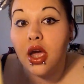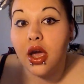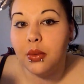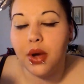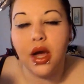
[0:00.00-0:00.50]

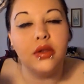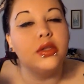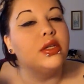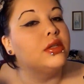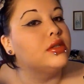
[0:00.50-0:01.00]
Oh, wow,
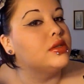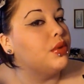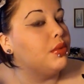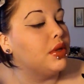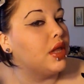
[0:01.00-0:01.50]
look at the
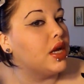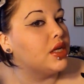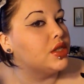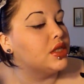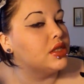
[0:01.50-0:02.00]
sweeping
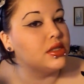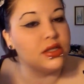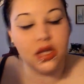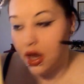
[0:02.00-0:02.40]
lashes.